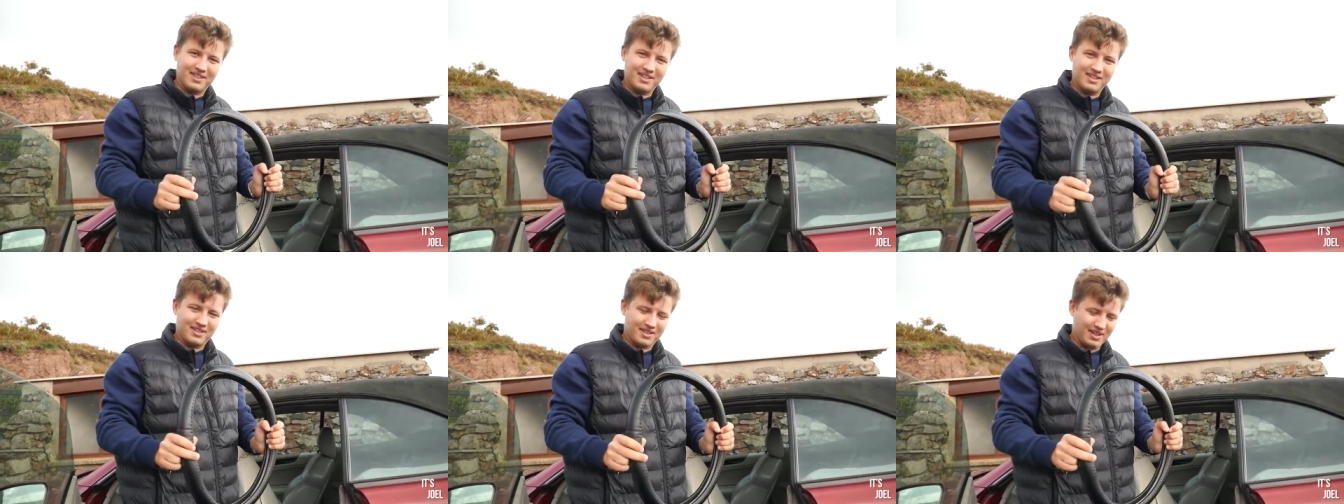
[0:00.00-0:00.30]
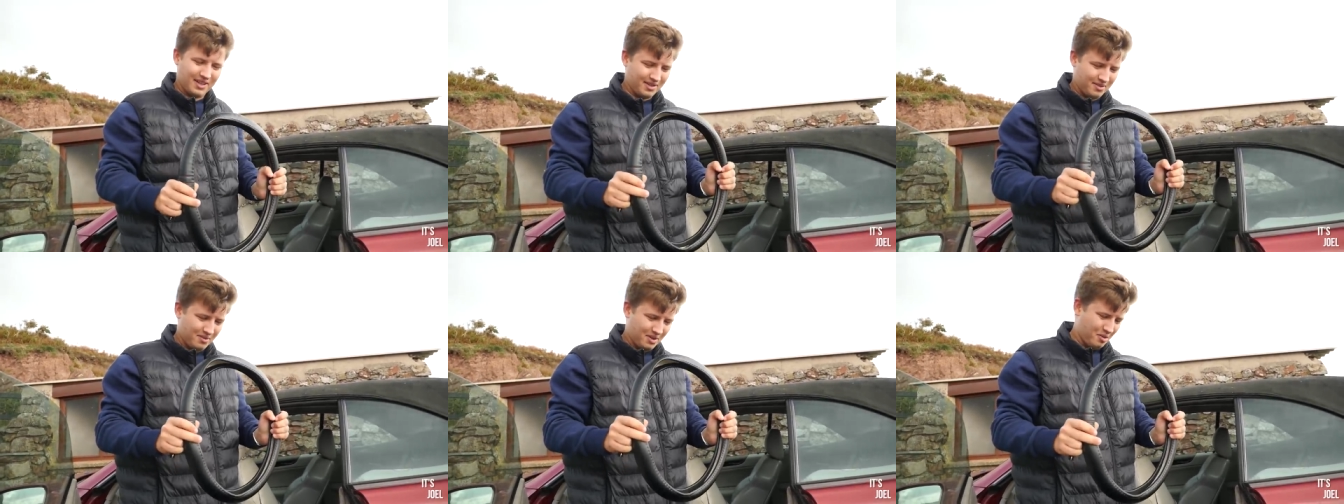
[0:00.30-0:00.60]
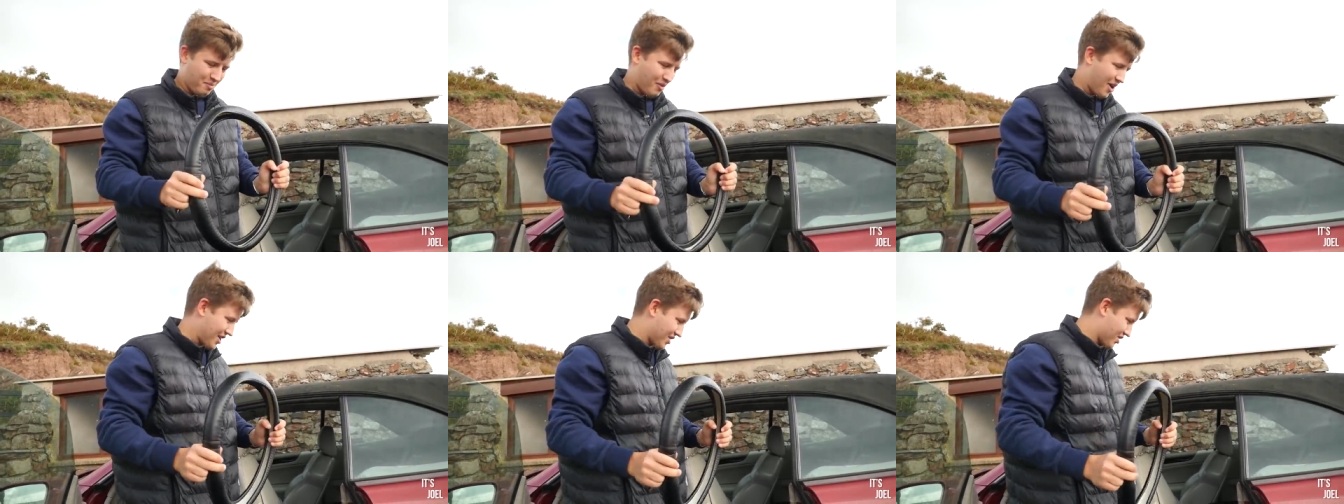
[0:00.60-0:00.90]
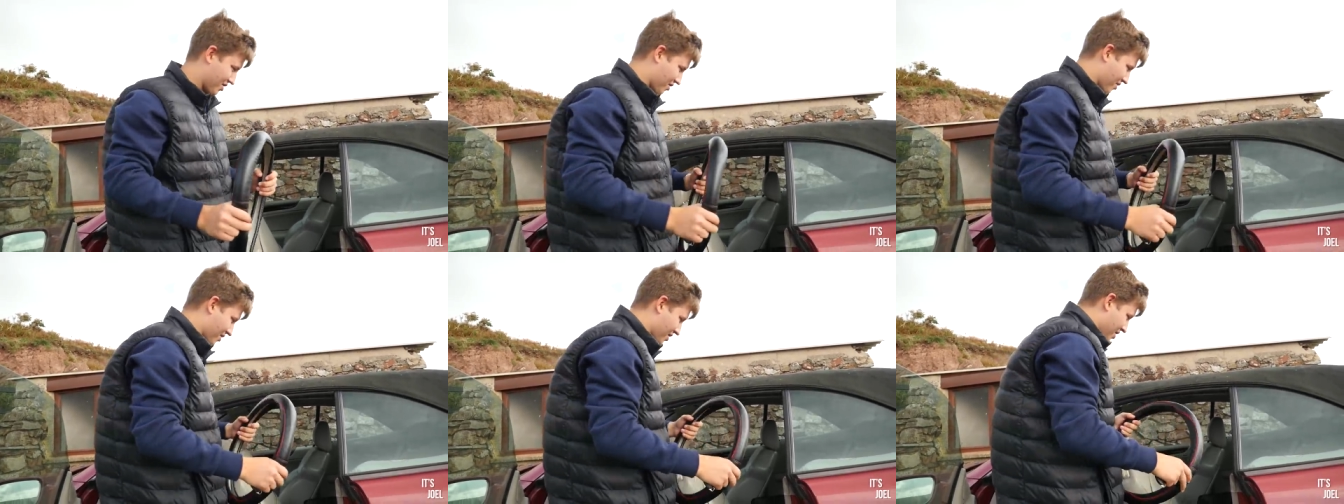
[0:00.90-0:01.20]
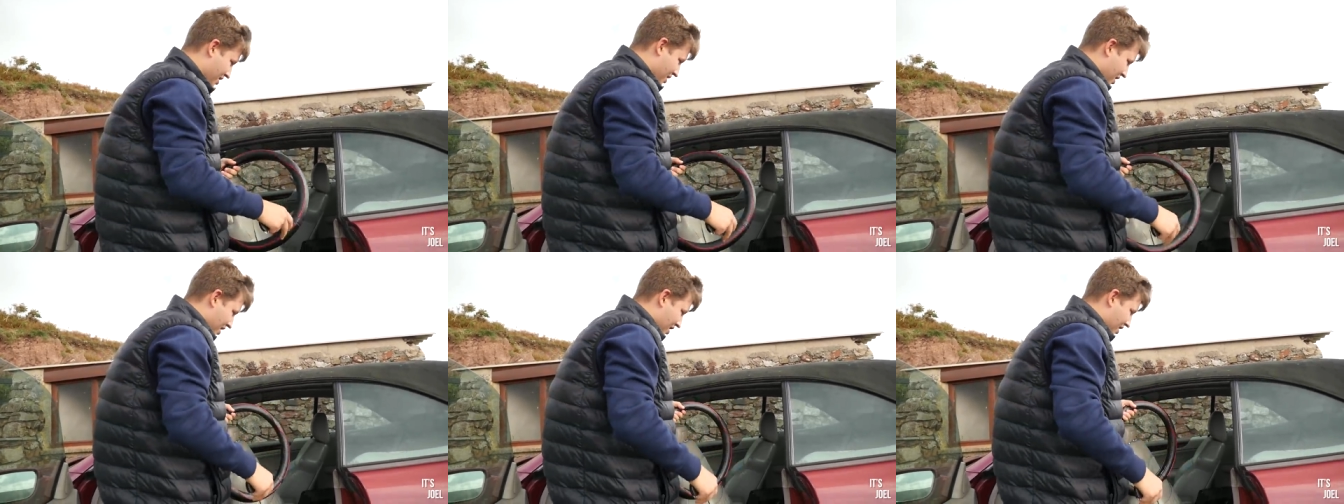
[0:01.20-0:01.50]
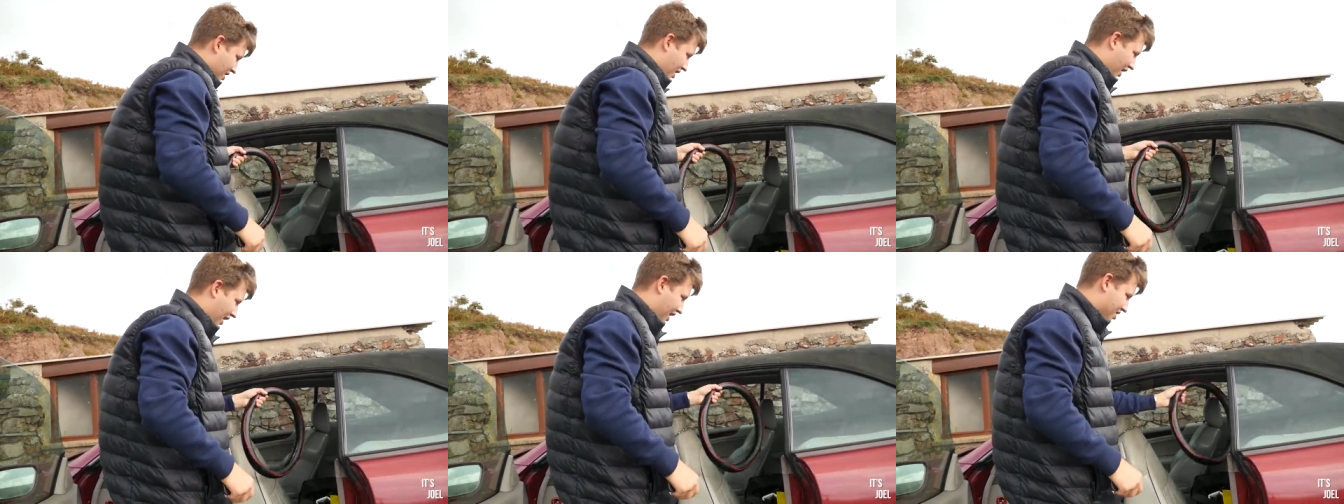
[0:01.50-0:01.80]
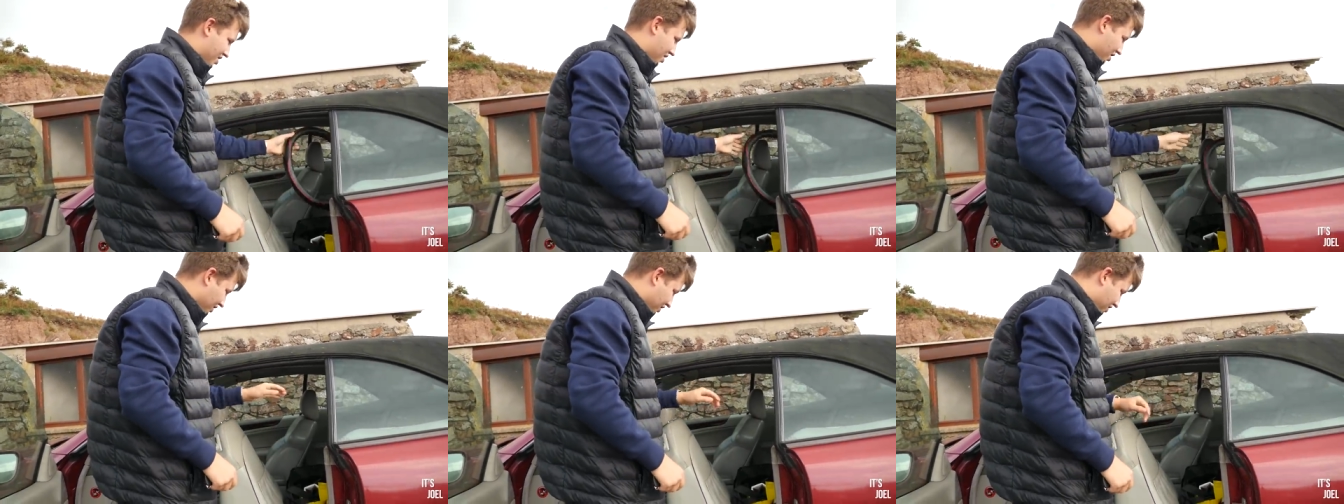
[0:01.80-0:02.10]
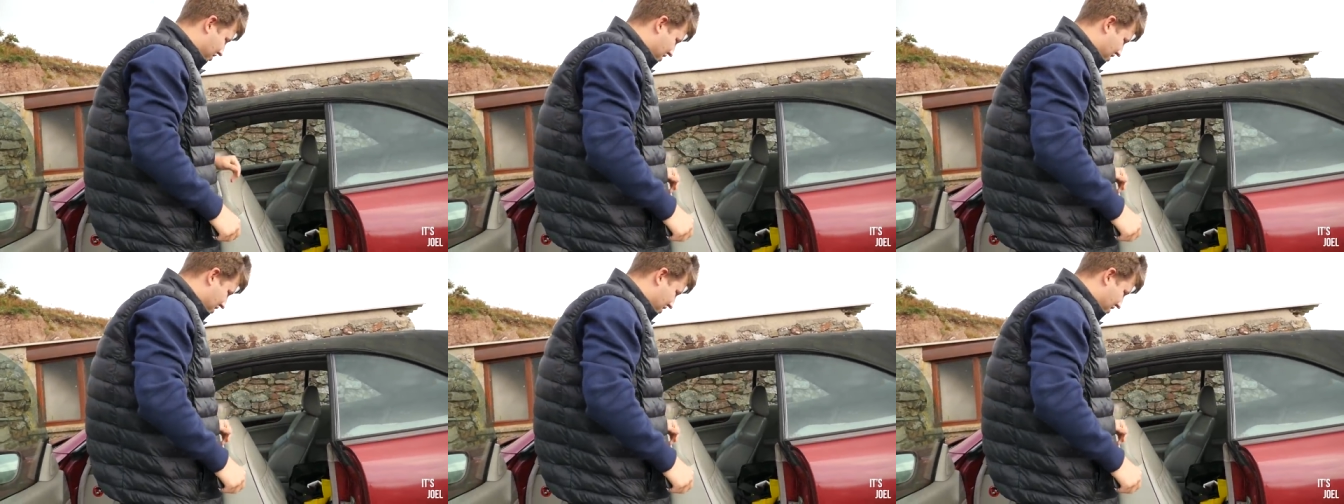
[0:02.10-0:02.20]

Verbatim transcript: these things with a passion. I guess you can